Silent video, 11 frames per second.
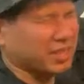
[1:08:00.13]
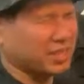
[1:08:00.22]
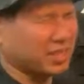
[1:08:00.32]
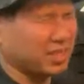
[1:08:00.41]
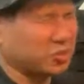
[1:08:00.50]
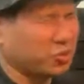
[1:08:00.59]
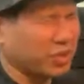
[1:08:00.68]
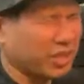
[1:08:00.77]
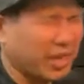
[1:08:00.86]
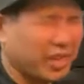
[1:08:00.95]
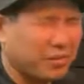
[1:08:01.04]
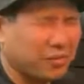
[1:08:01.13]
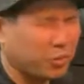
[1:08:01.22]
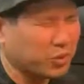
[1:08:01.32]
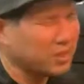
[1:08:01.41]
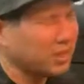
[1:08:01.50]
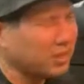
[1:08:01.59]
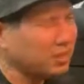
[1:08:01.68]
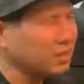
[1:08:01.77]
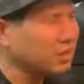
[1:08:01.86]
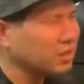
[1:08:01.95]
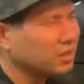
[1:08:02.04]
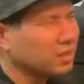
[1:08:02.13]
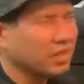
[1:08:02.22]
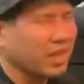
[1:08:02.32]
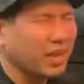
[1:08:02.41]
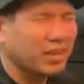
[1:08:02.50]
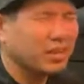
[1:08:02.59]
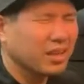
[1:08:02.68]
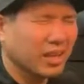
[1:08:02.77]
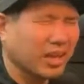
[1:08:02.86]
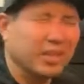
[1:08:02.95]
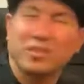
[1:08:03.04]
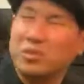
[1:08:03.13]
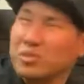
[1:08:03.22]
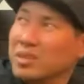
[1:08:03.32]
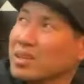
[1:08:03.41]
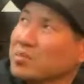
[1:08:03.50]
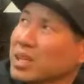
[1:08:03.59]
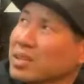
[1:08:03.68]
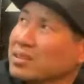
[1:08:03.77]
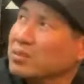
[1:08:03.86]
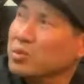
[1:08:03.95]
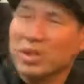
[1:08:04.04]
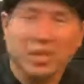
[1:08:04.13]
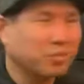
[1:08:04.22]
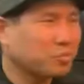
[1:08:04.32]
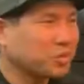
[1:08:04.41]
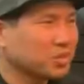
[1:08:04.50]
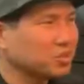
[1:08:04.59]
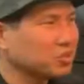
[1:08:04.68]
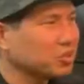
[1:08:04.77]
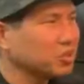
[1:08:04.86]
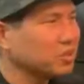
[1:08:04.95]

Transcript: as a Trinidad 14A. I'm not 100% sure.